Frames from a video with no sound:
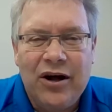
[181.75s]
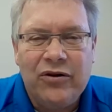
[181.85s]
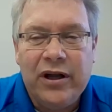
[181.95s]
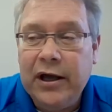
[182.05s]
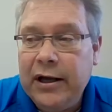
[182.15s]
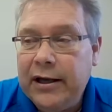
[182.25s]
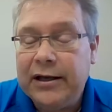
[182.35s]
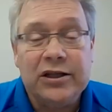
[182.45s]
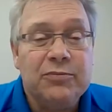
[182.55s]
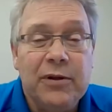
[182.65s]
down
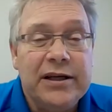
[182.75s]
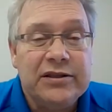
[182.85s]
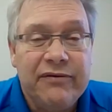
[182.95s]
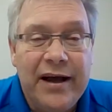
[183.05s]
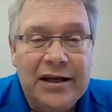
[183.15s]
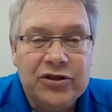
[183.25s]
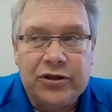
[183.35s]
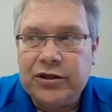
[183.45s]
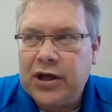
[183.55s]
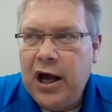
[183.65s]
and explains
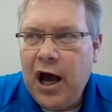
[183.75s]
fasteners,